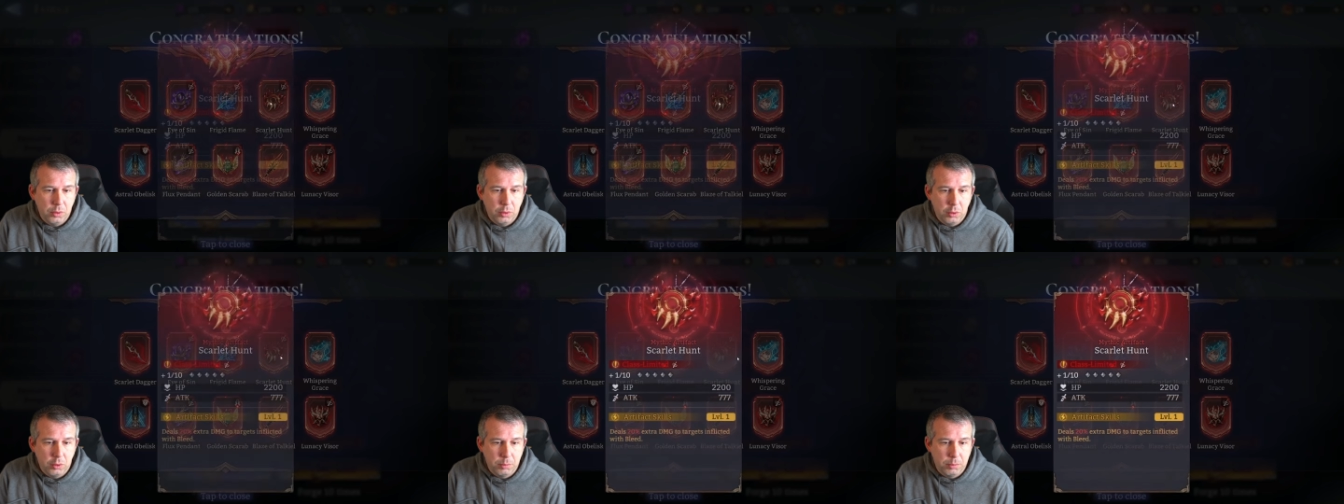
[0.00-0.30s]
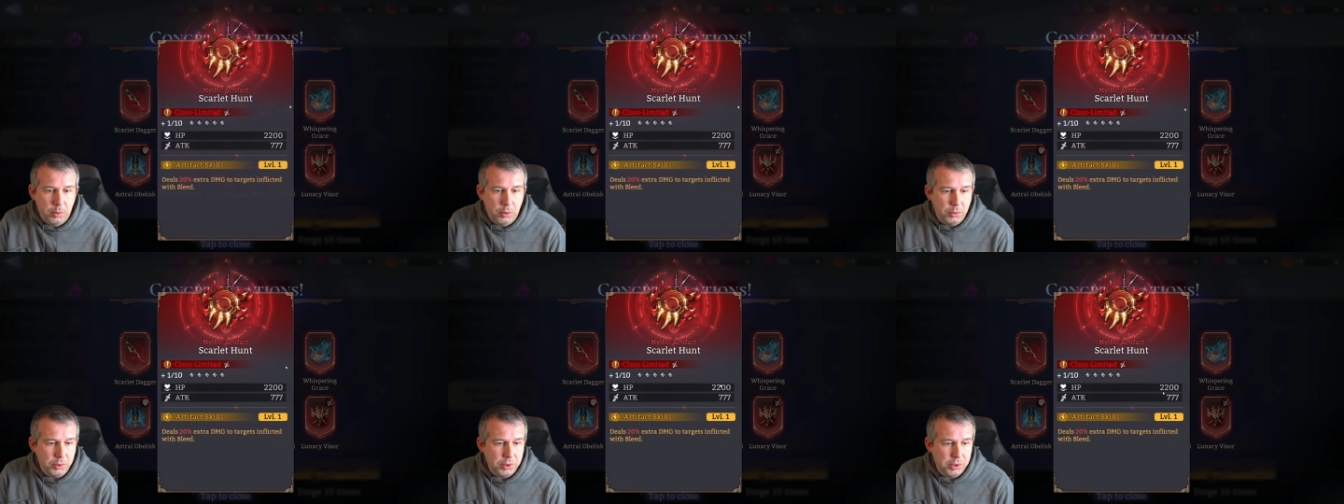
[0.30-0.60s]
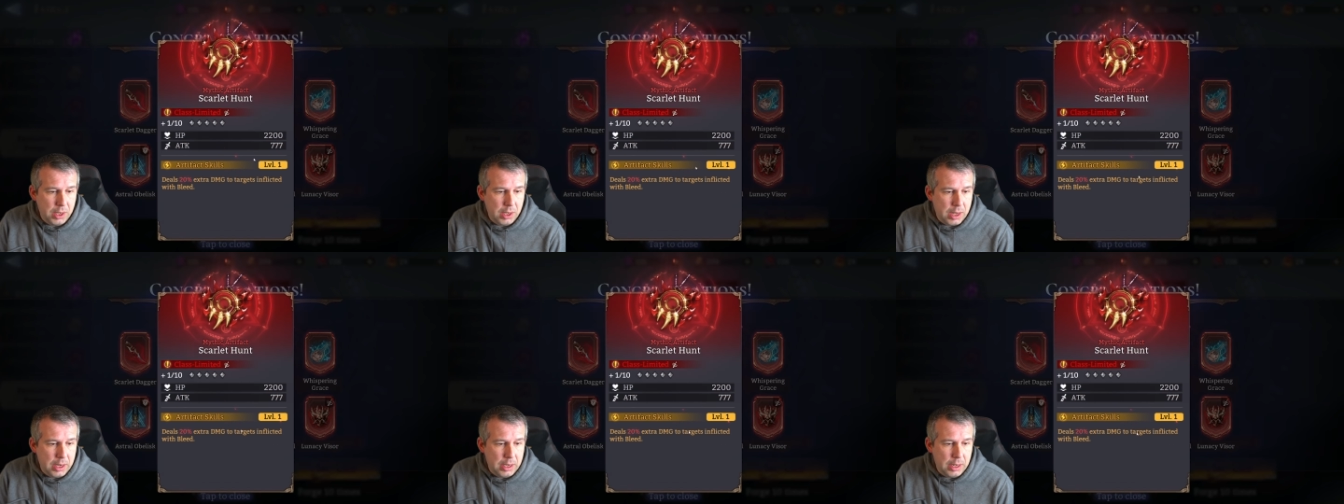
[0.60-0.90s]
normal,
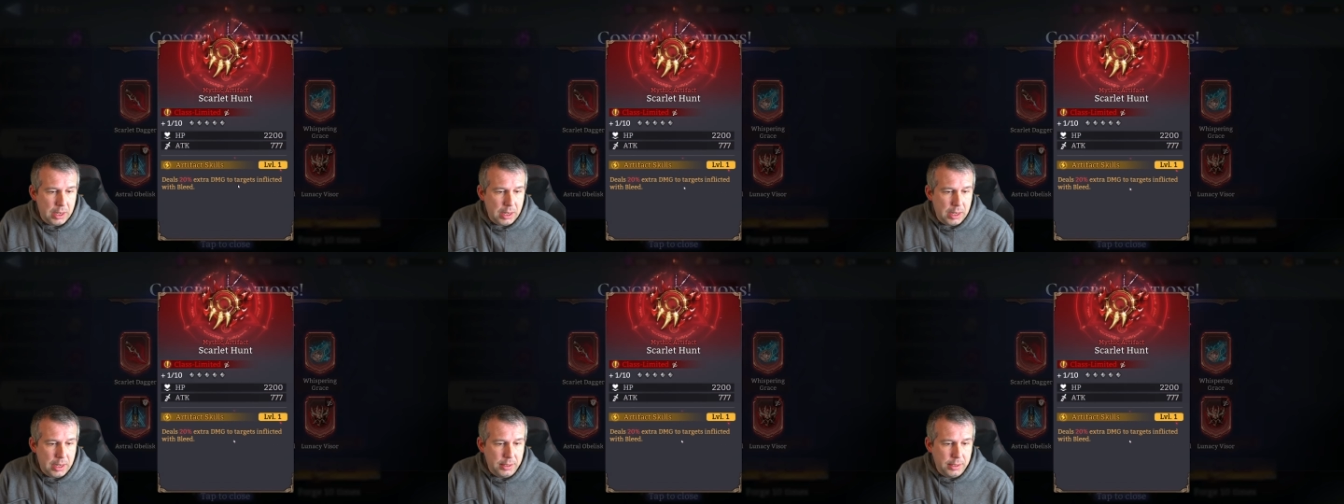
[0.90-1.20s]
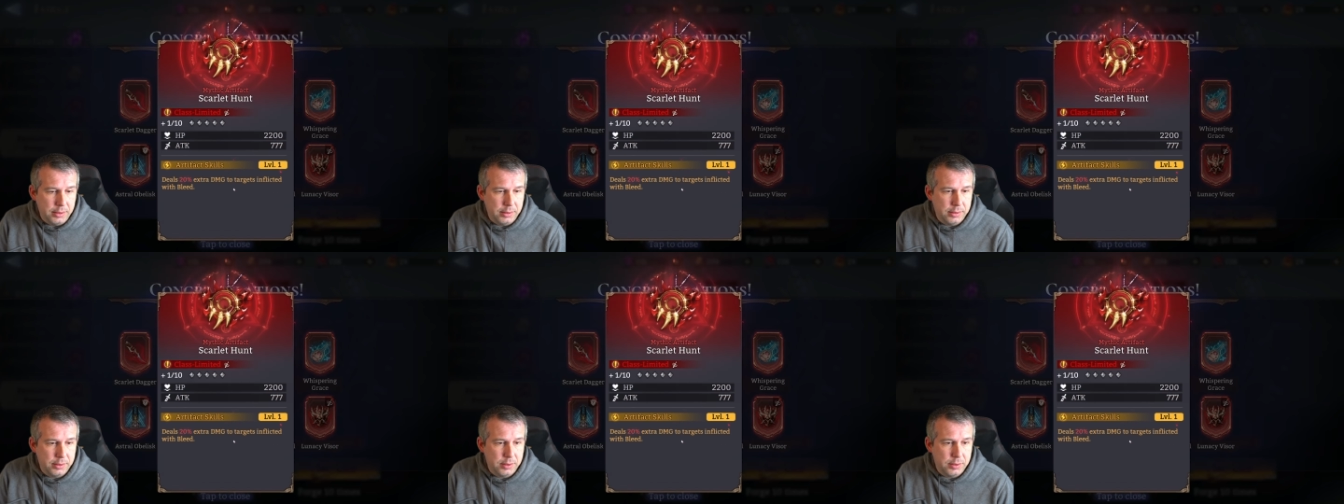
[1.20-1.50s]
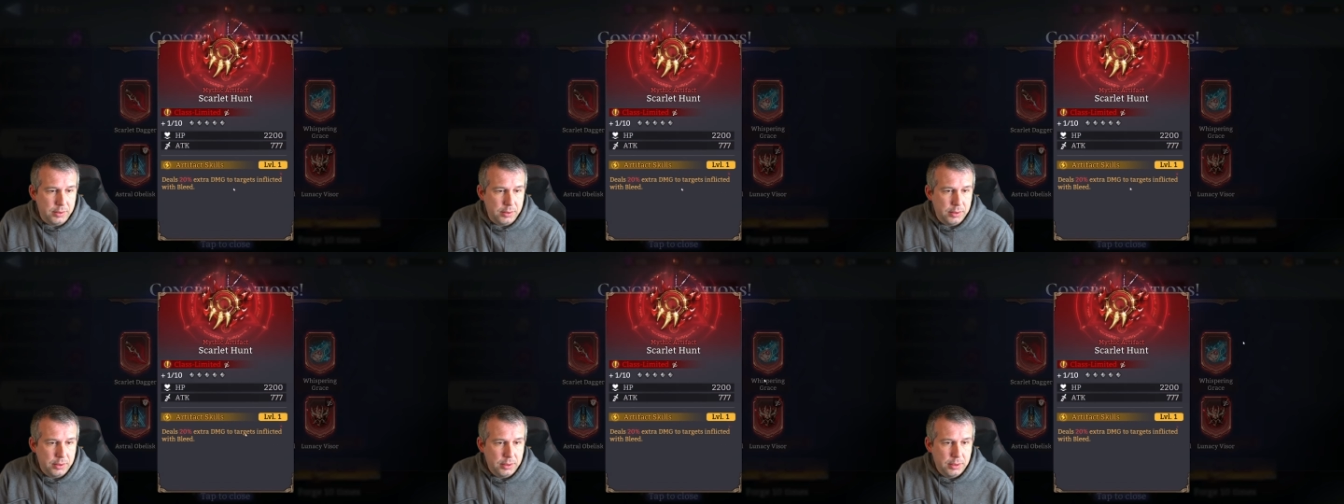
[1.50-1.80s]
Scarlet
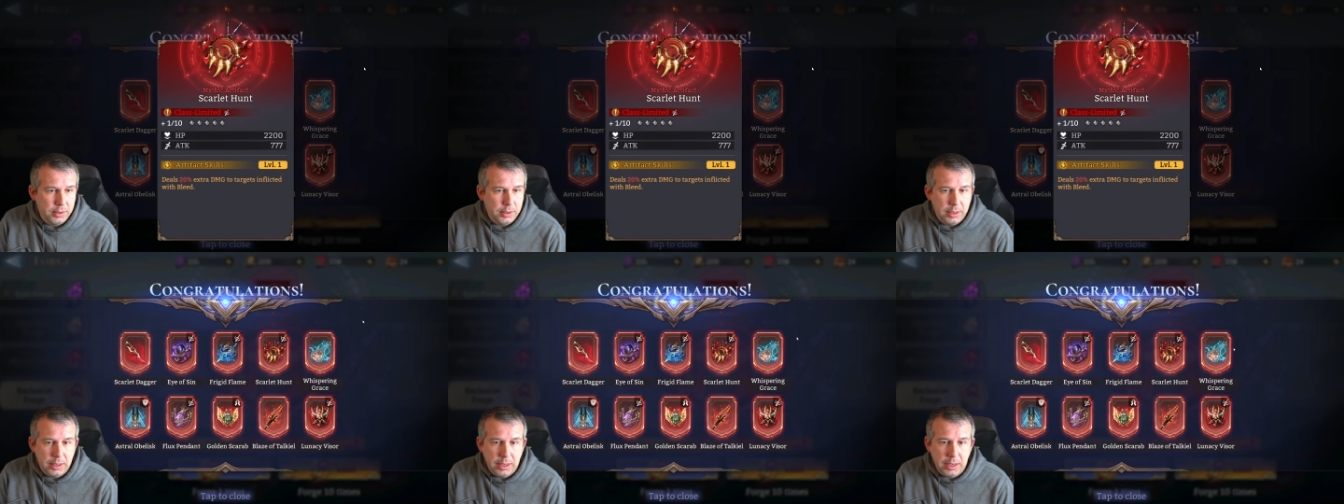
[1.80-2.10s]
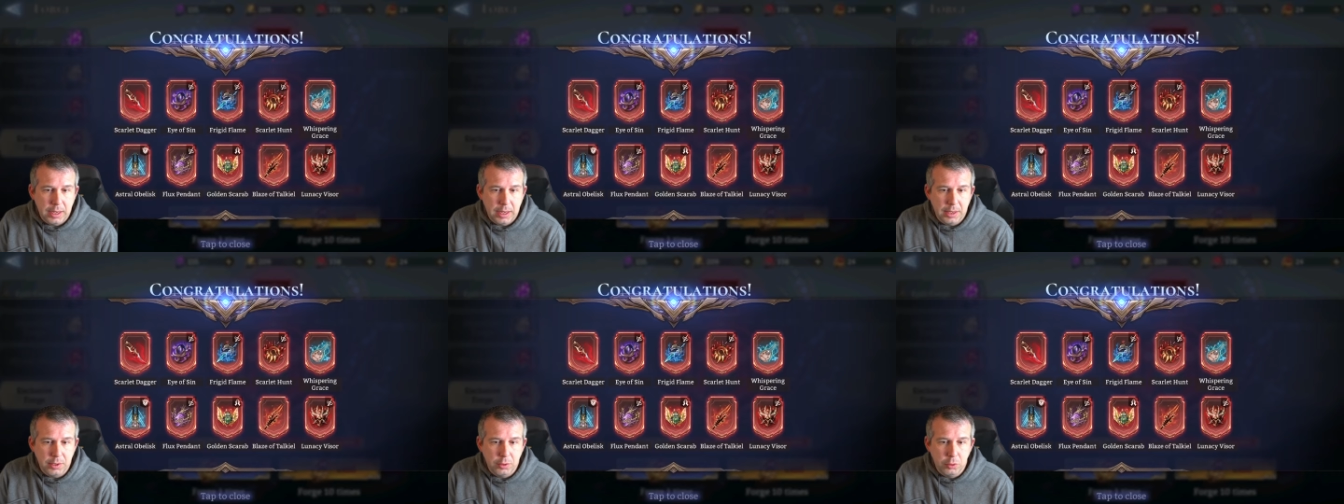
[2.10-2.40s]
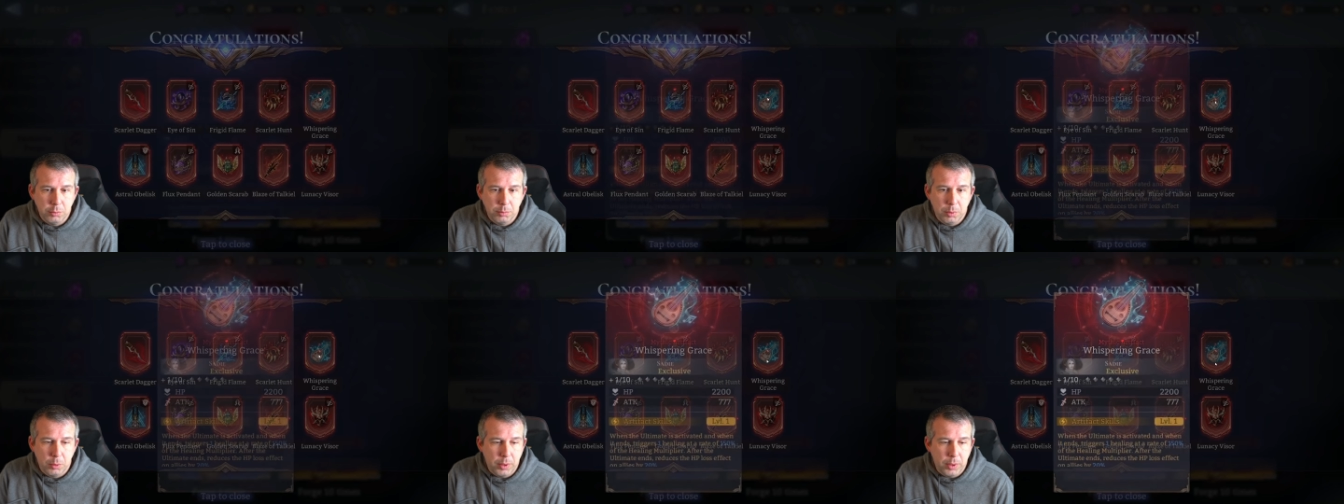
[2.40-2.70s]
Hunt, uh,
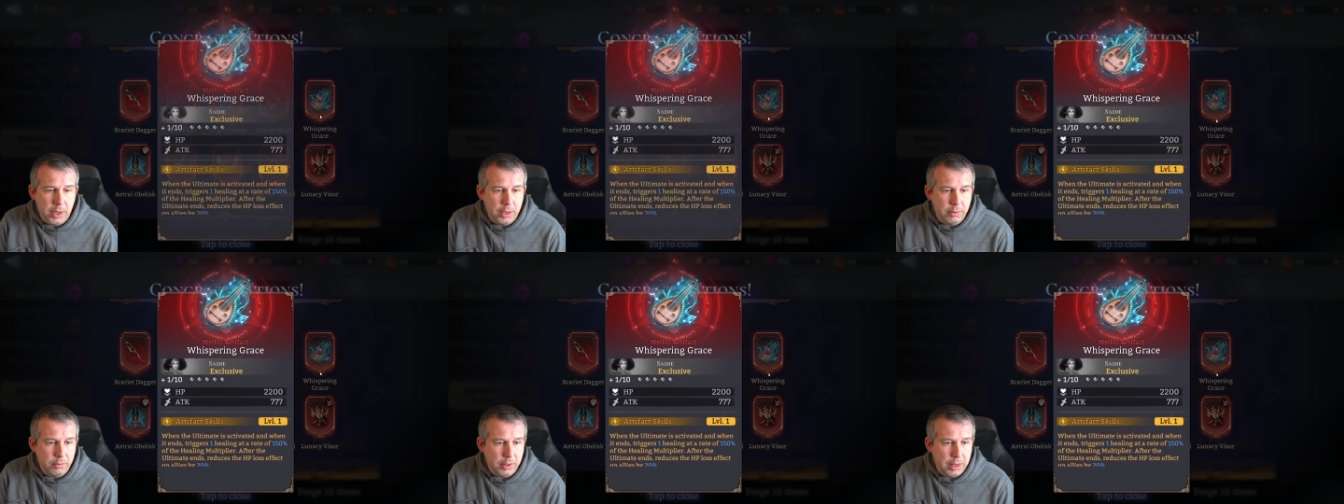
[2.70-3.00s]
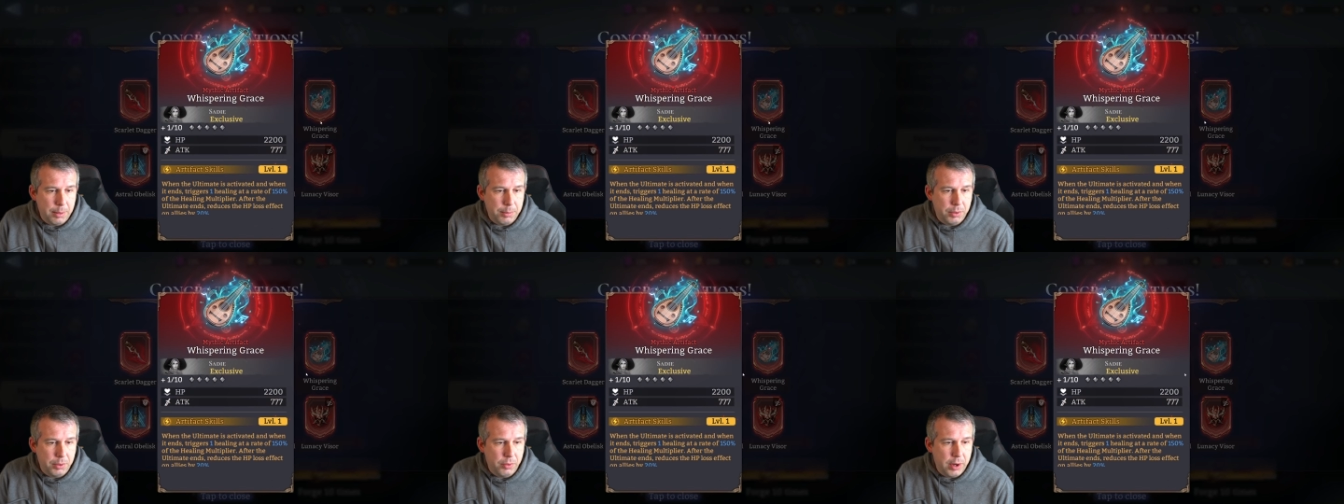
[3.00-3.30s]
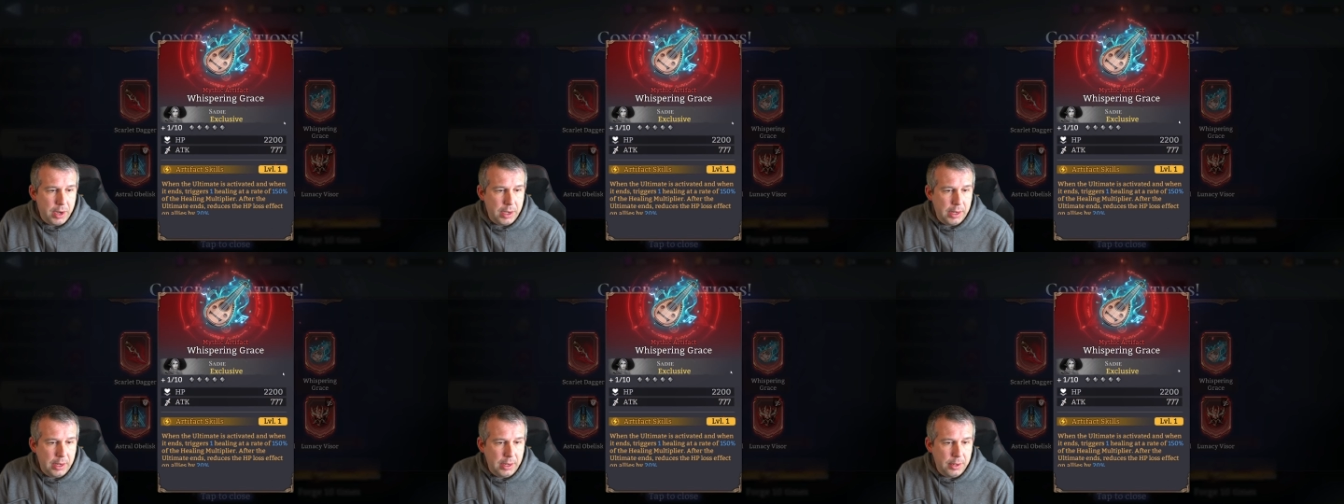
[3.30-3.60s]
normal one. I've got that one
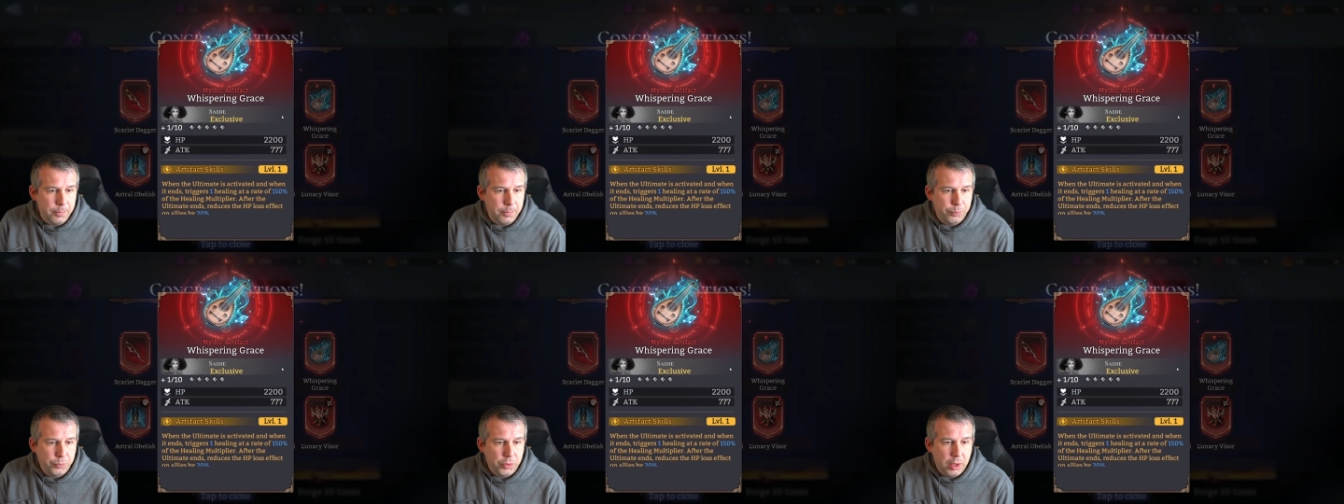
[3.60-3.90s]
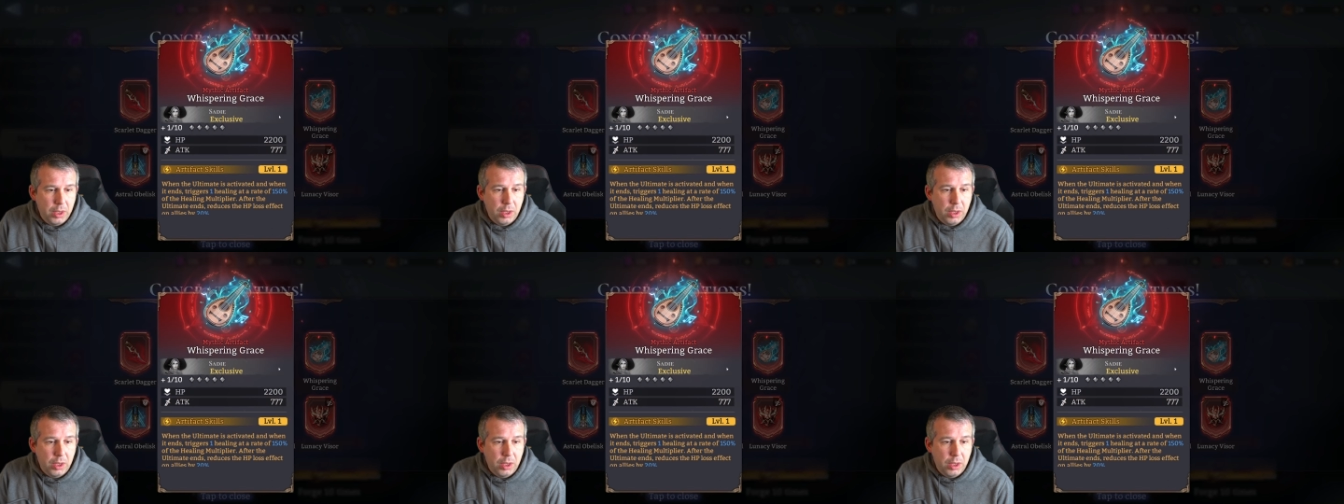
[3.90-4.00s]
already.